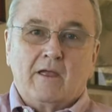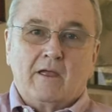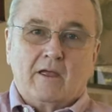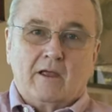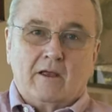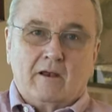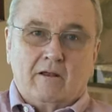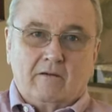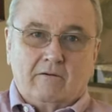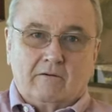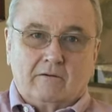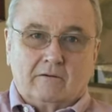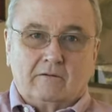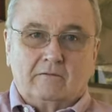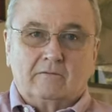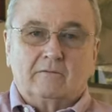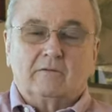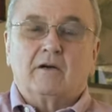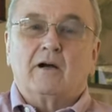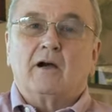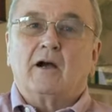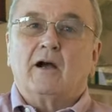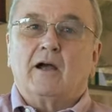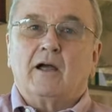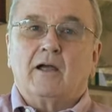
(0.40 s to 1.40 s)
Hello,
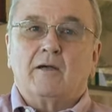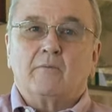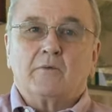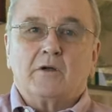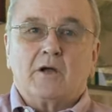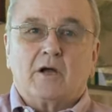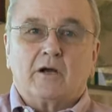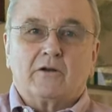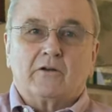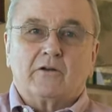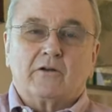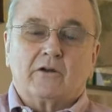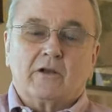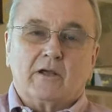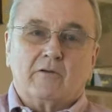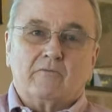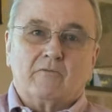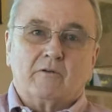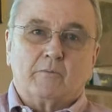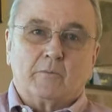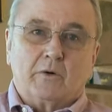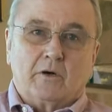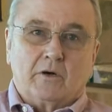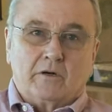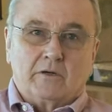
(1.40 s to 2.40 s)
I am Dr.
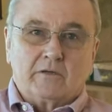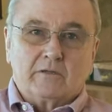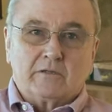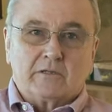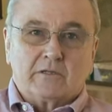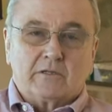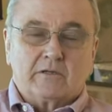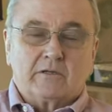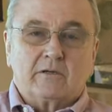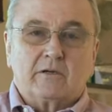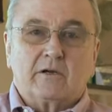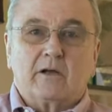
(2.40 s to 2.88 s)
David Burns.